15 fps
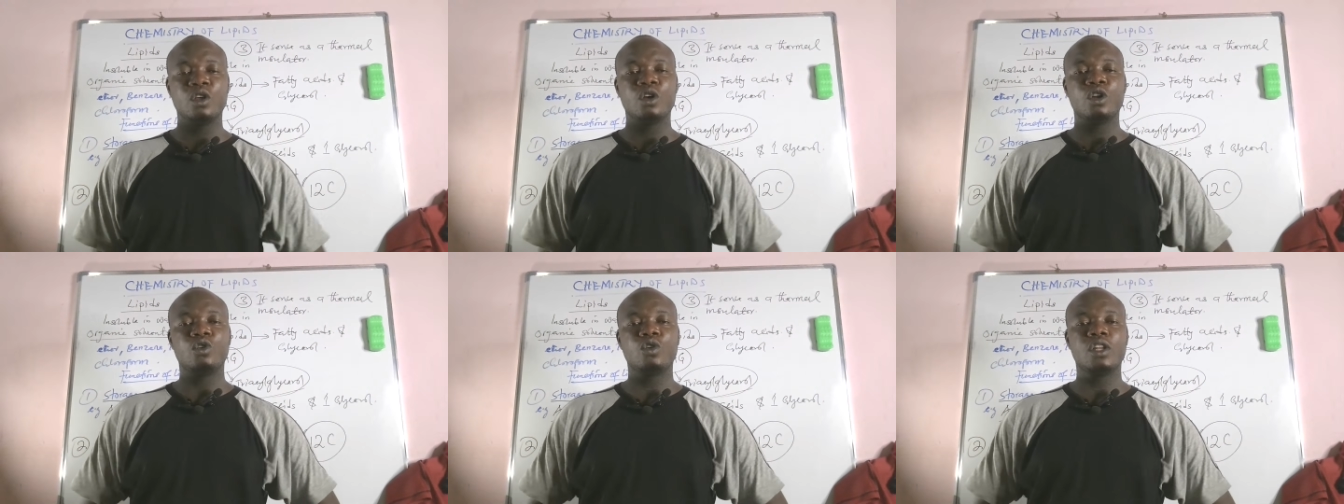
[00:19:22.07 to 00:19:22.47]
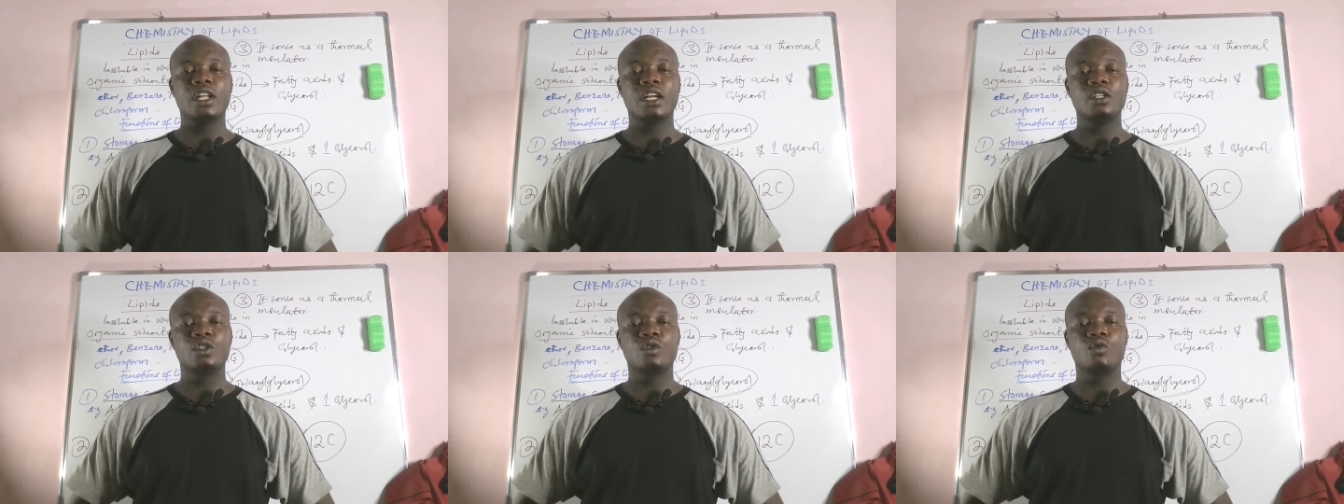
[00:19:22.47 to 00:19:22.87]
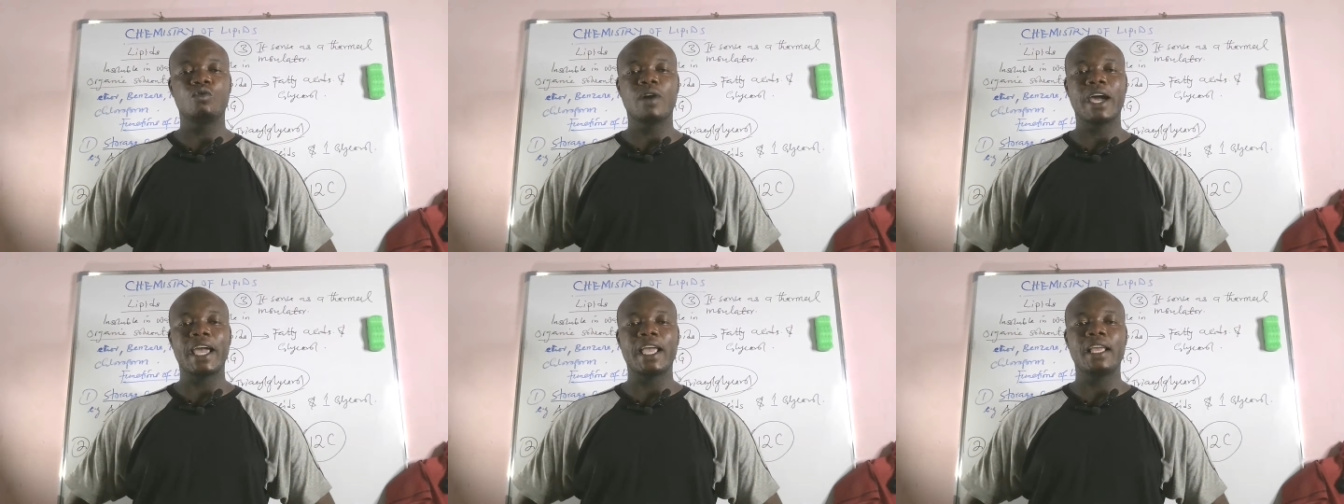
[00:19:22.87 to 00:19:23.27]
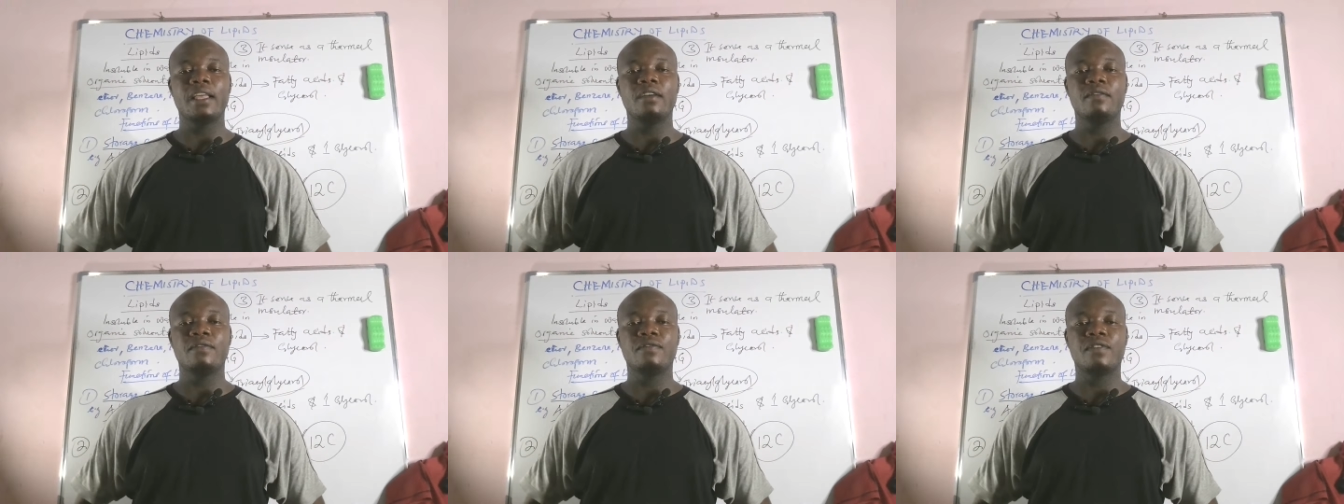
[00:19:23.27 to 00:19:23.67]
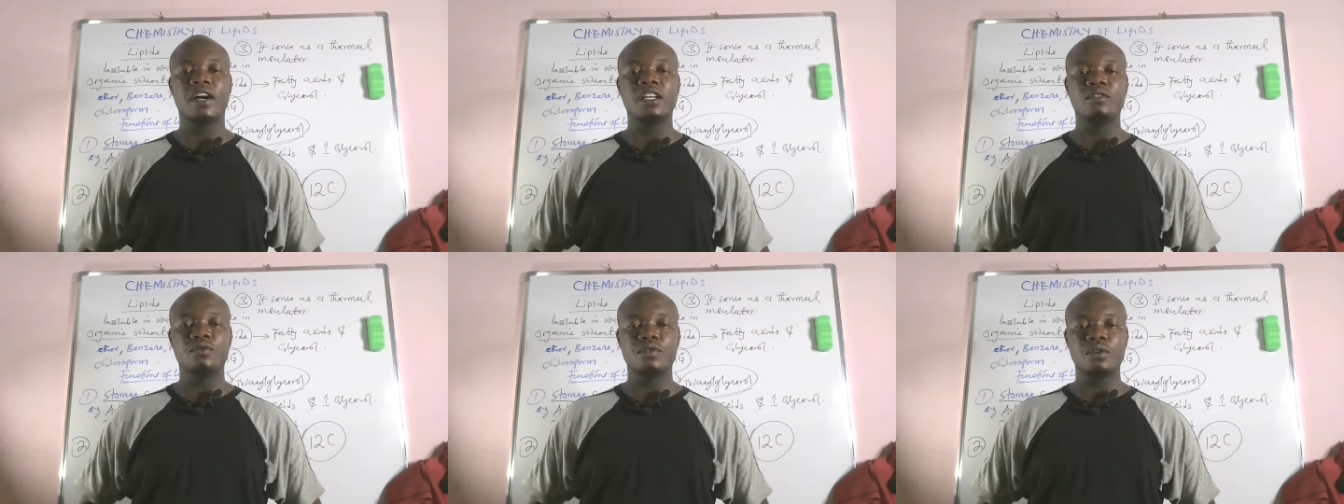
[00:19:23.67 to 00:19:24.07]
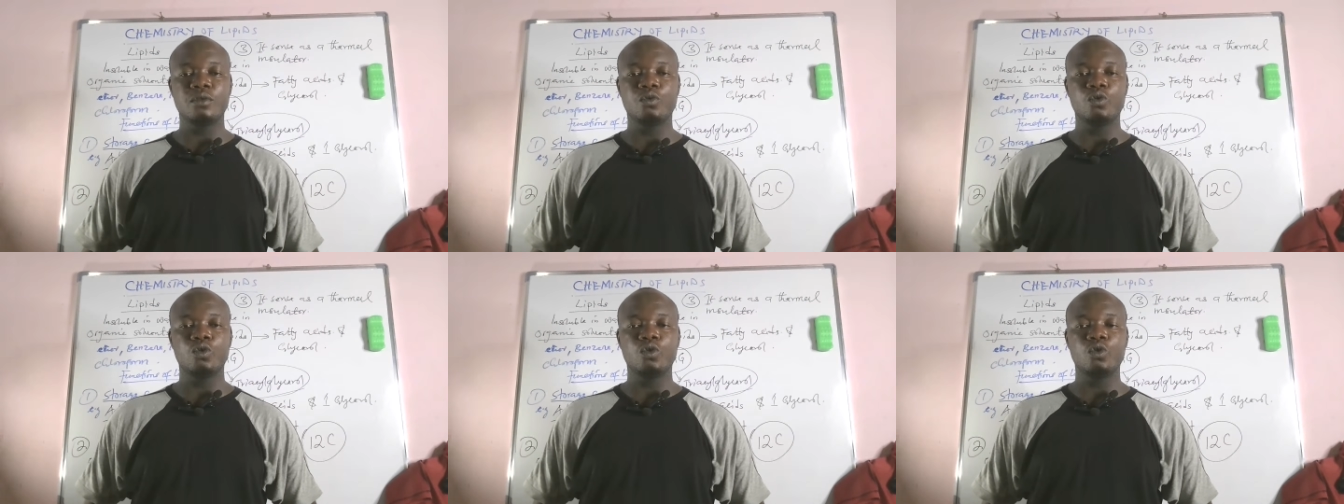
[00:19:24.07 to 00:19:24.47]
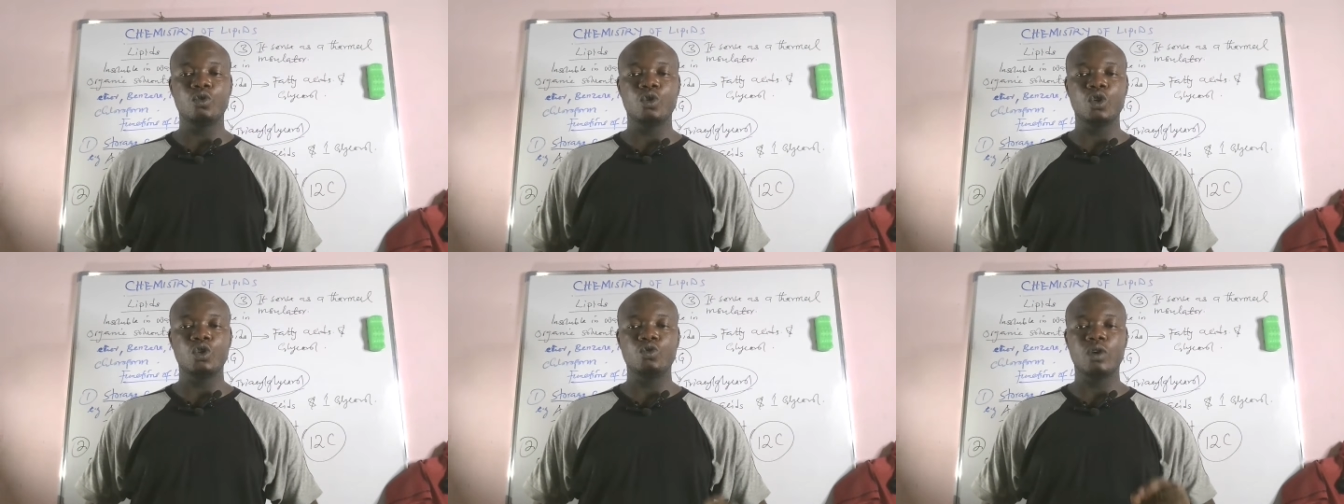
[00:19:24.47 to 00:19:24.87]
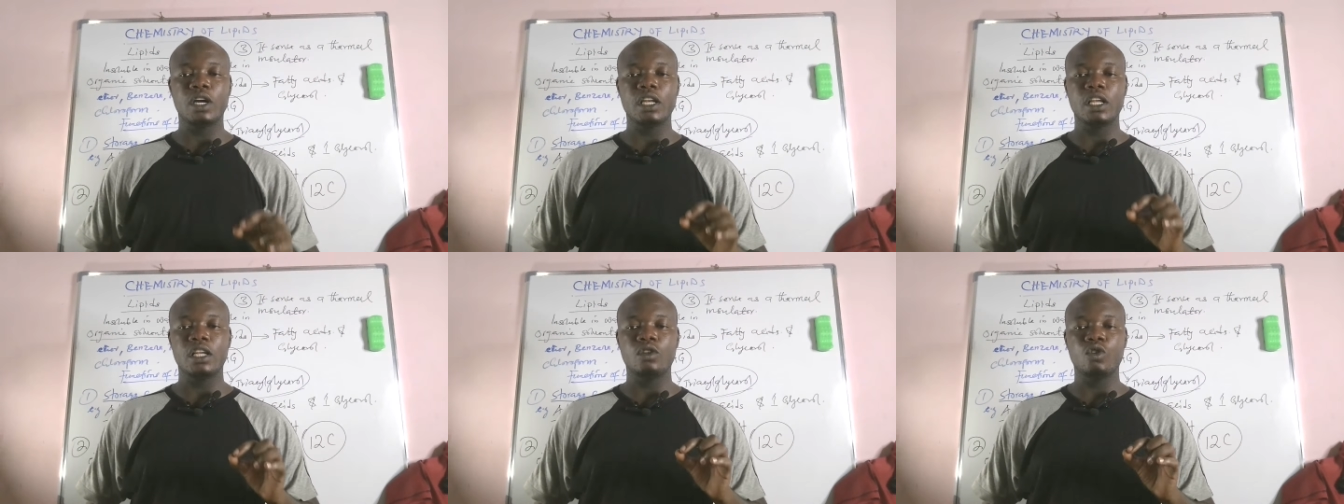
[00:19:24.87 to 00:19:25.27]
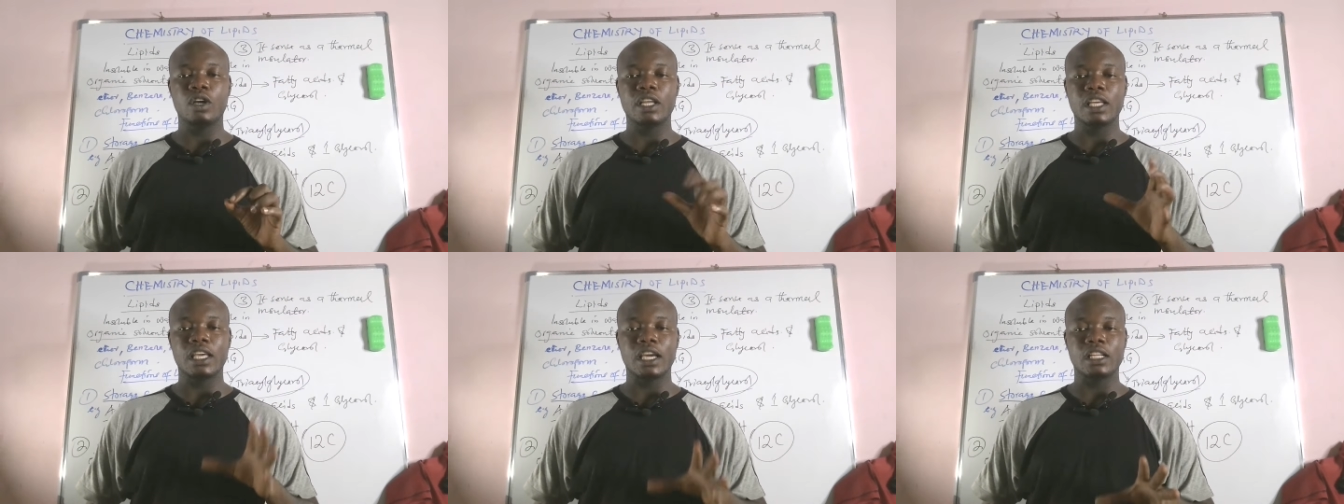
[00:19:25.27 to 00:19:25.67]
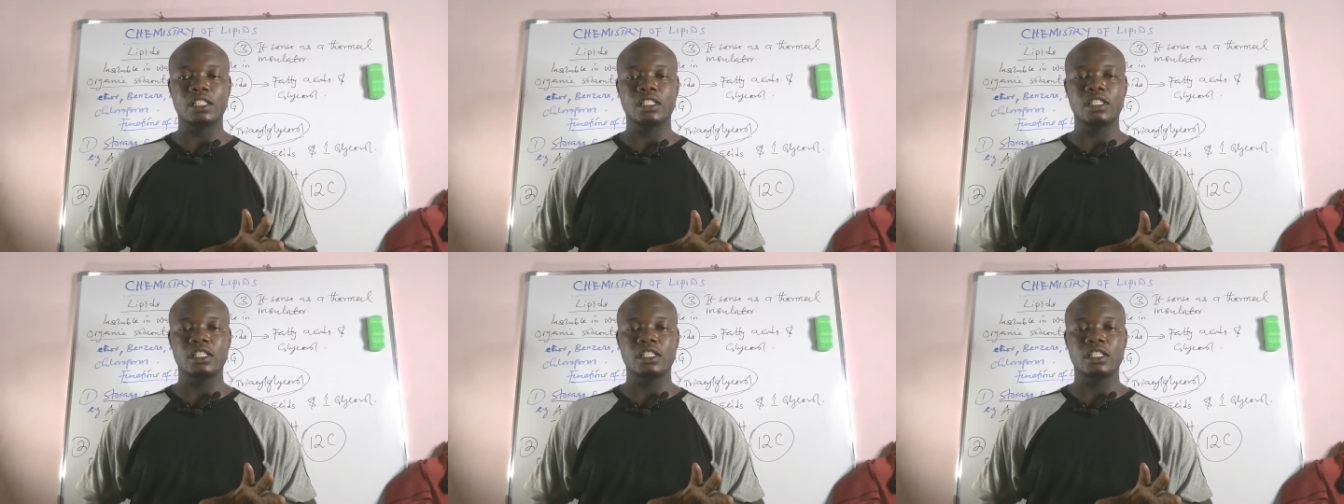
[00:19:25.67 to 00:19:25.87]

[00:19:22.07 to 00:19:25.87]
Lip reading: you know, the reason why fat people usually don't get,